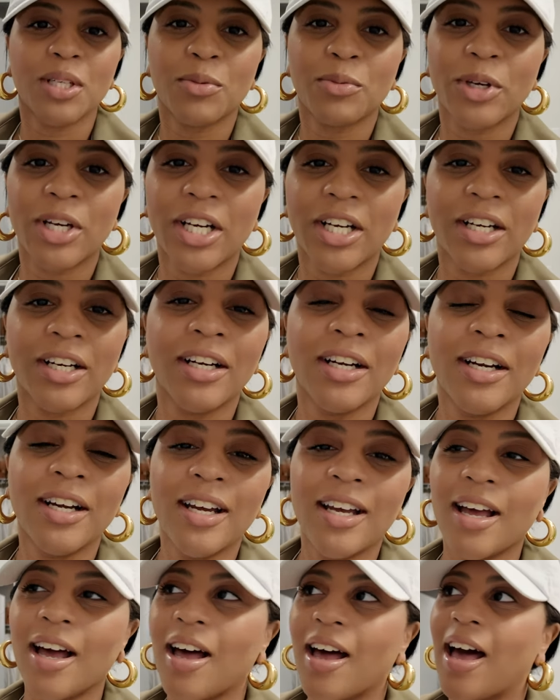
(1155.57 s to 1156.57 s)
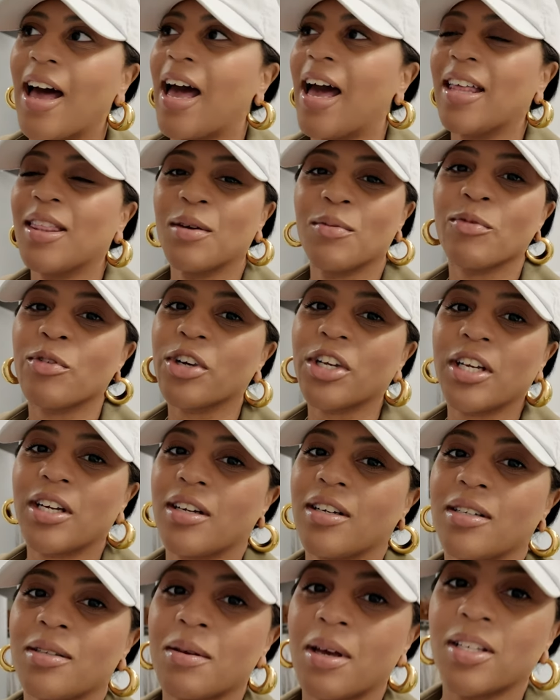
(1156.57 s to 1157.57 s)
somewhere. I had them for
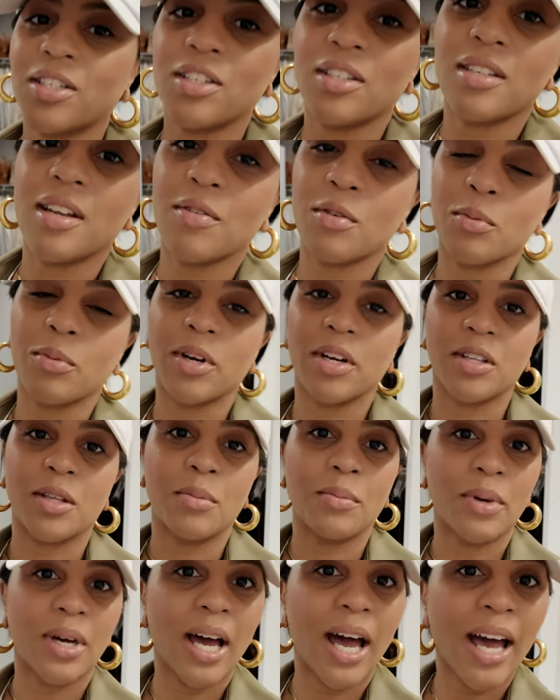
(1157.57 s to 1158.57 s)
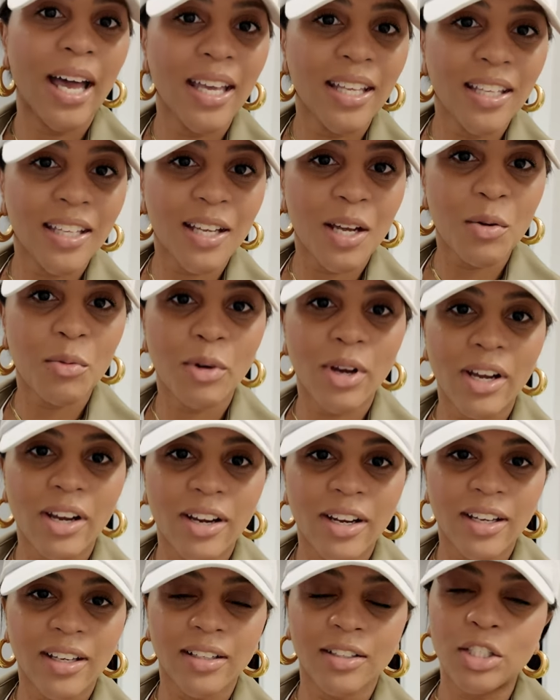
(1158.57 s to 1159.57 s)
years. I just never wear them. But I ended up
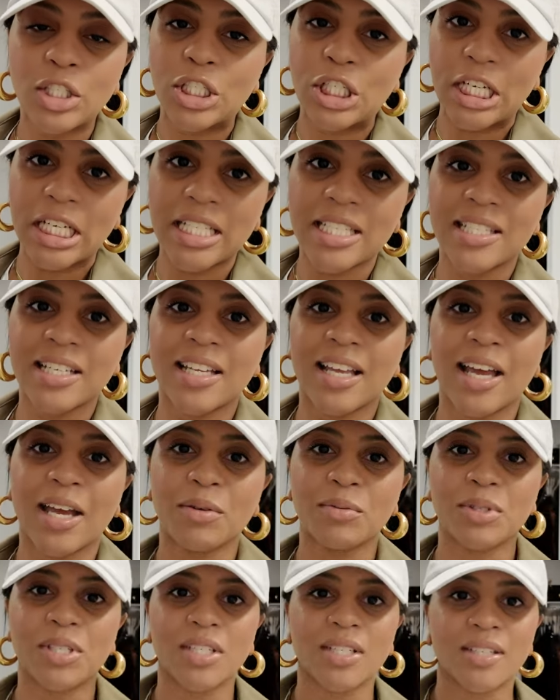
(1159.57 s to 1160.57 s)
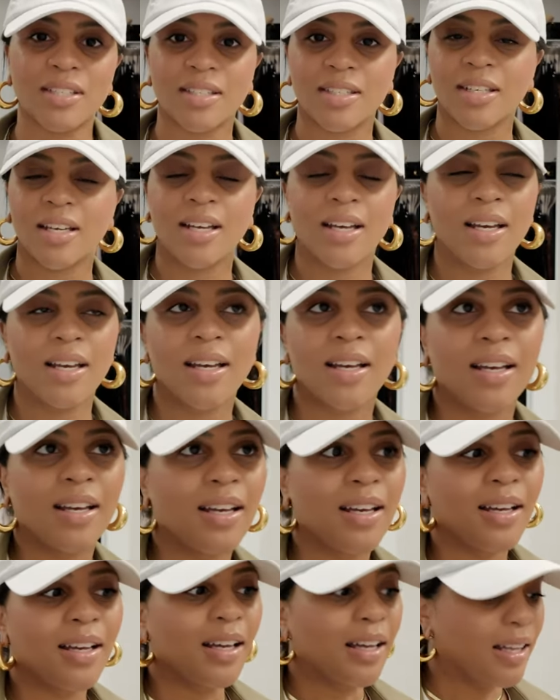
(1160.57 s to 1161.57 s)
wearing jeans today, which is
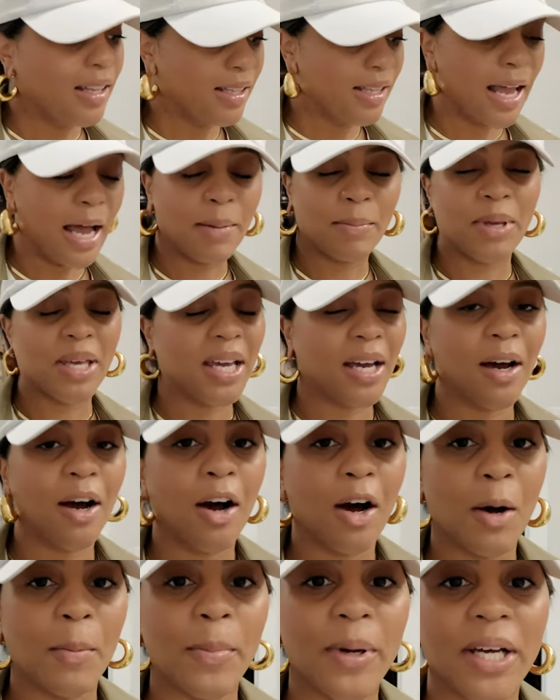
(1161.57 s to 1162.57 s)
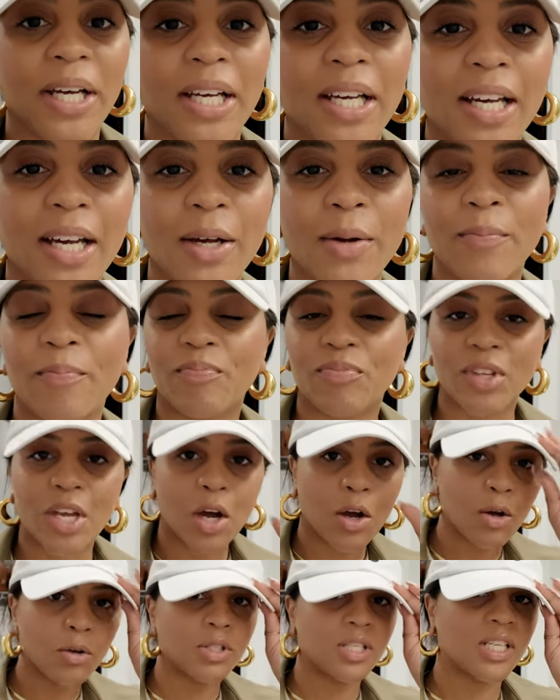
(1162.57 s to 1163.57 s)
not me at all. But
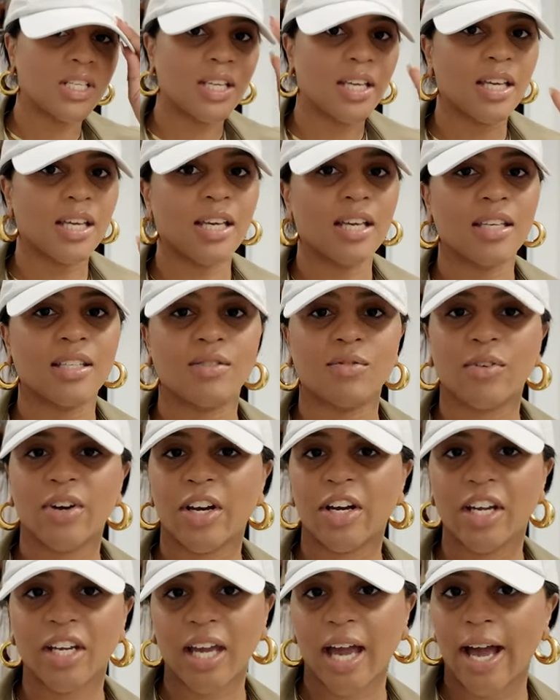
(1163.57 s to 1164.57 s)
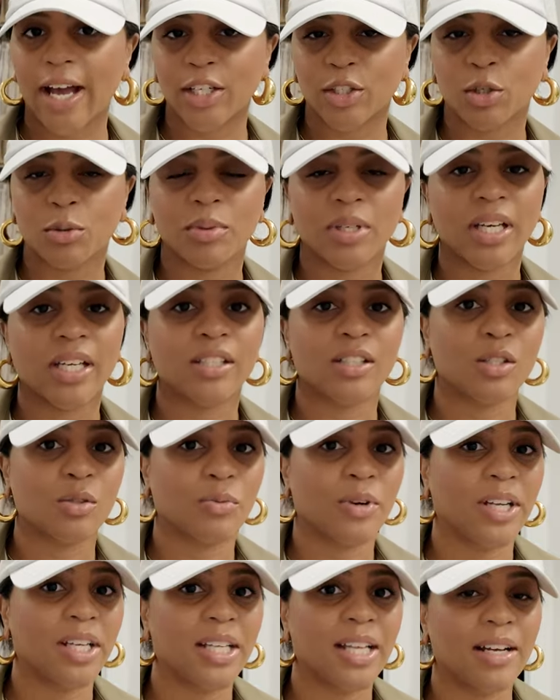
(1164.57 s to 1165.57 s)
LOTD is very casual because it's
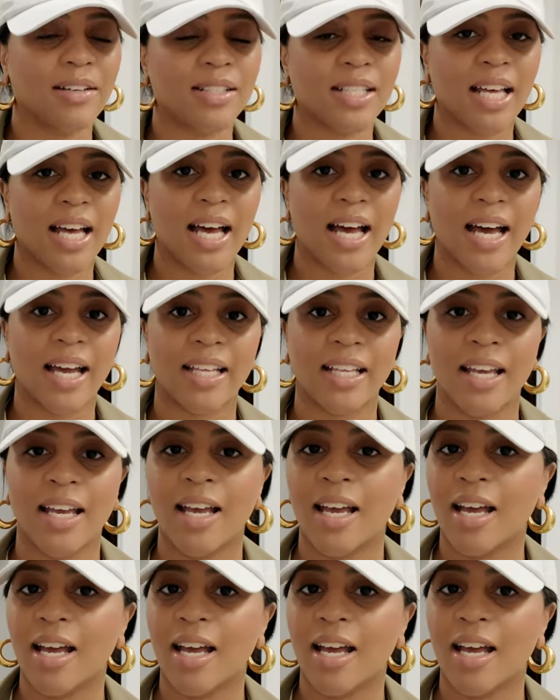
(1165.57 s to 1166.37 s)
raining outside.